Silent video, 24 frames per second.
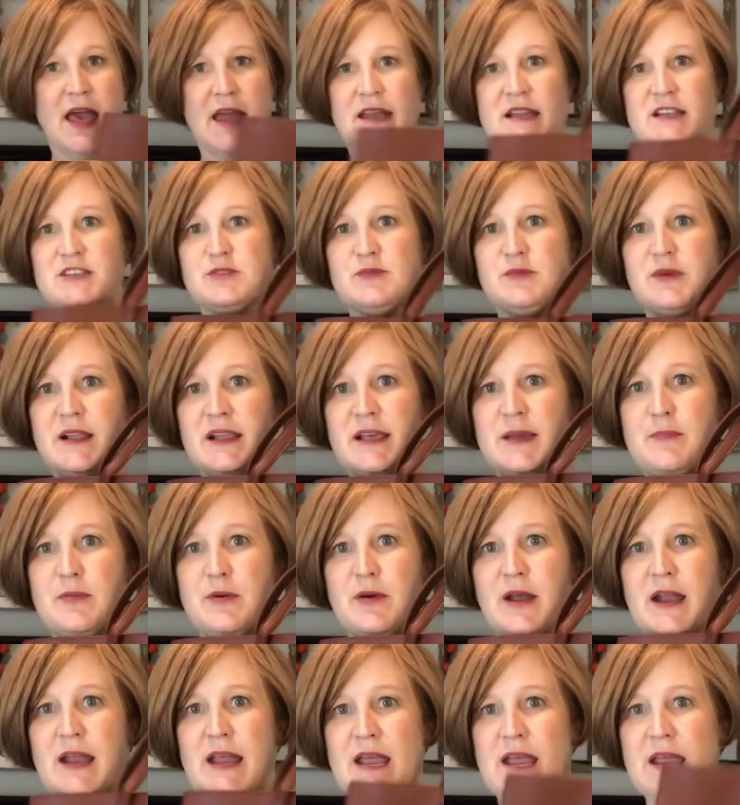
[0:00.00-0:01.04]
And it's really
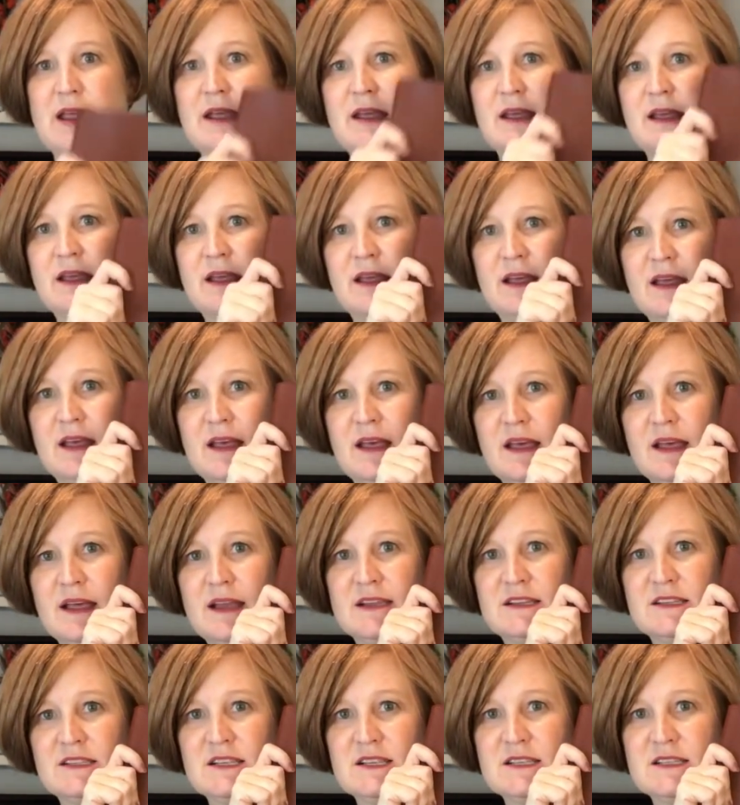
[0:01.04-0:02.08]
pretty
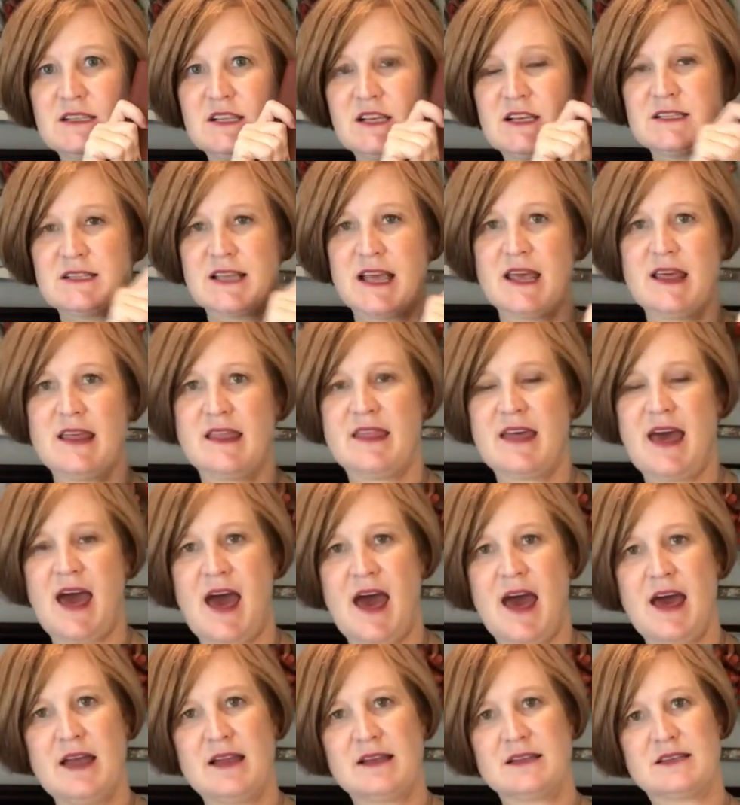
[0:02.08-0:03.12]
just looks like
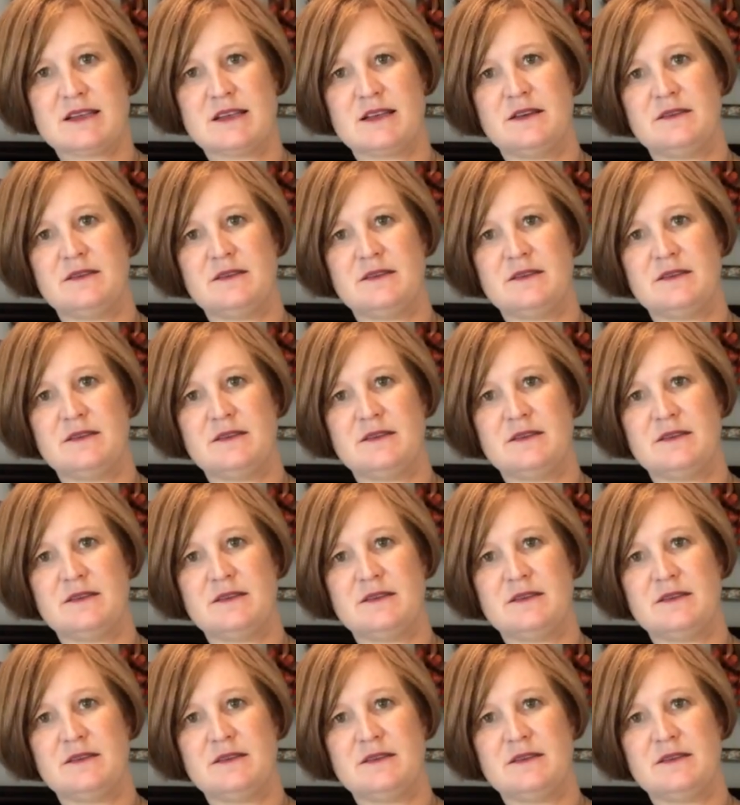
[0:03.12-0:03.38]
that.